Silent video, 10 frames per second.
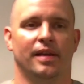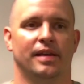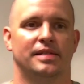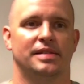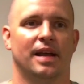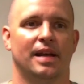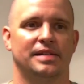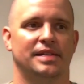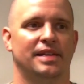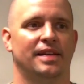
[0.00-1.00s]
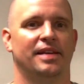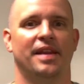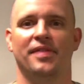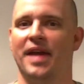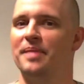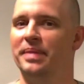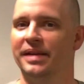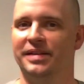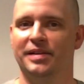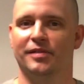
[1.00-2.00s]
it's not that
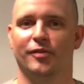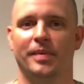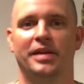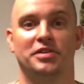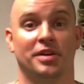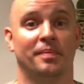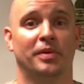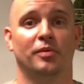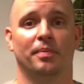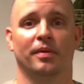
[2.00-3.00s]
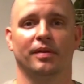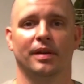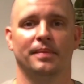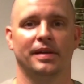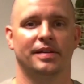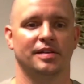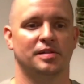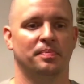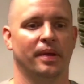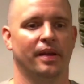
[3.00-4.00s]
big a deal for me to jump into a program like
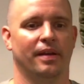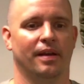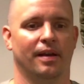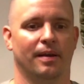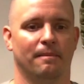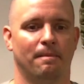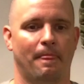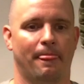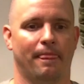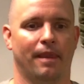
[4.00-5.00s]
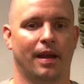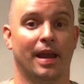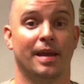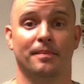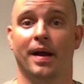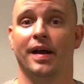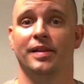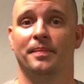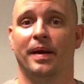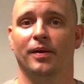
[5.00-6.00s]
this, but I am
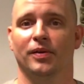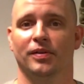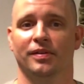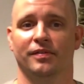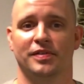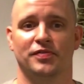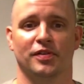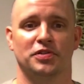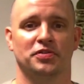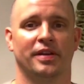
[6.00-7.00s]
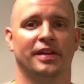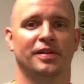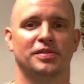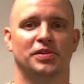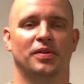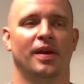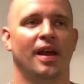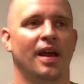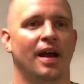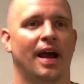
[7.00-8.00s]
behind the power curve as far as training goes, so
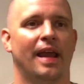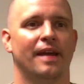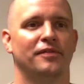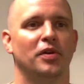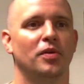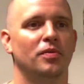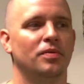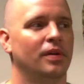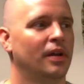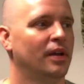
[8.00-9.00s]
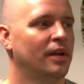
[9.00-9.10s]
I have no